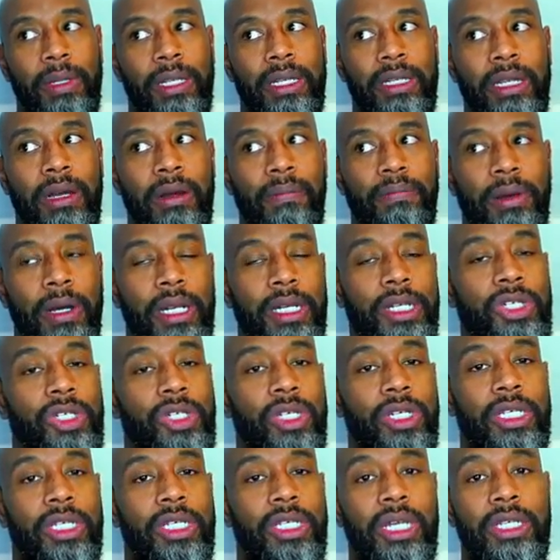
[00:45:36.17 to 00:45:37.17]
end up
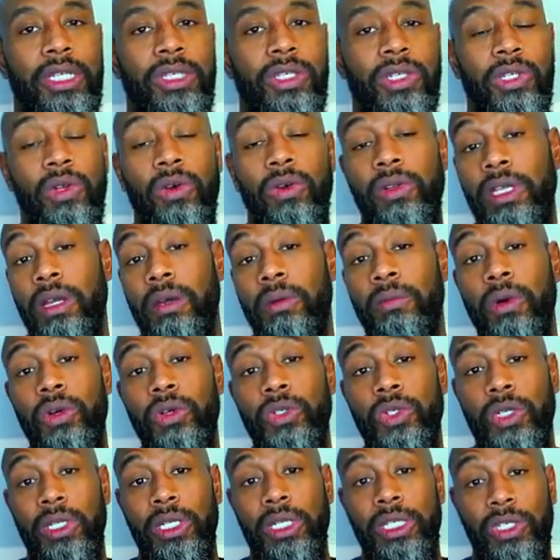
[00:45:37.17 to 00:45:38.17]
punishing kids and only
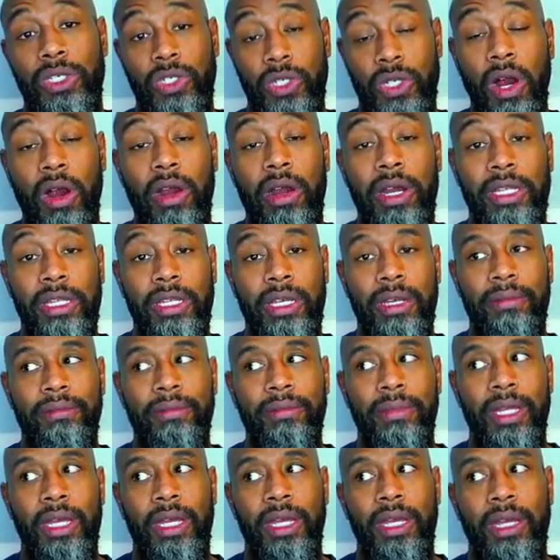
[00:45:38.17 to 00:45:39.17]
emotionally scarring them